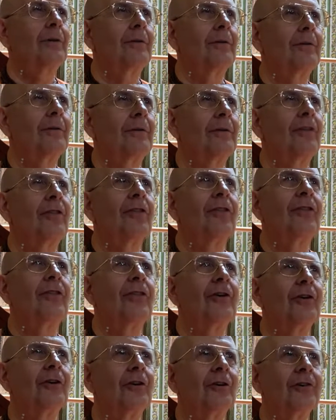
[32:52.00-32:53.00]
the
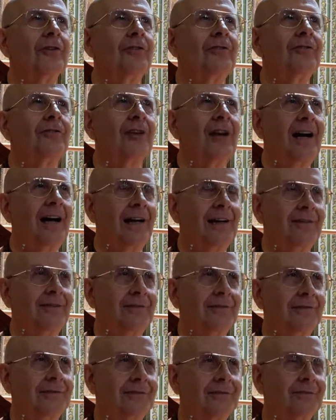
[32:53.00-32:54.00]
third child,
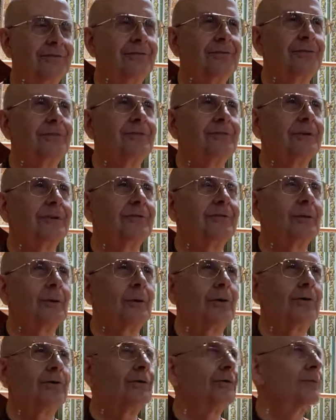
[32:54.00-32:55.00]
the first one, of
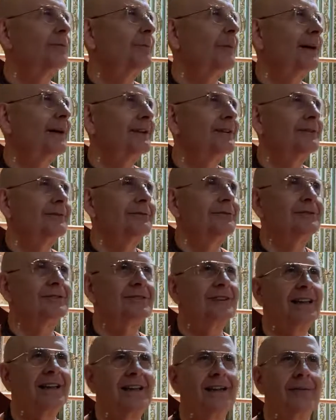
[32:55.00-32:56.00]
course, was Pandu, the
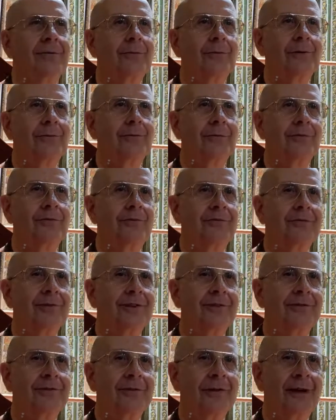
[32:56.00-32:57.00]
second one was
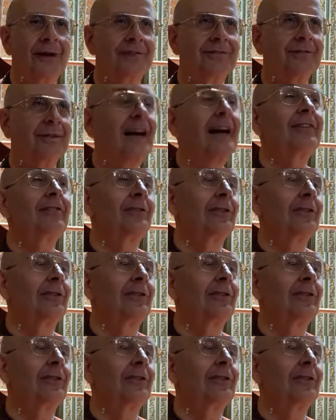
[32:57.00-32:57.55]
Dhritarashtra. Actually, the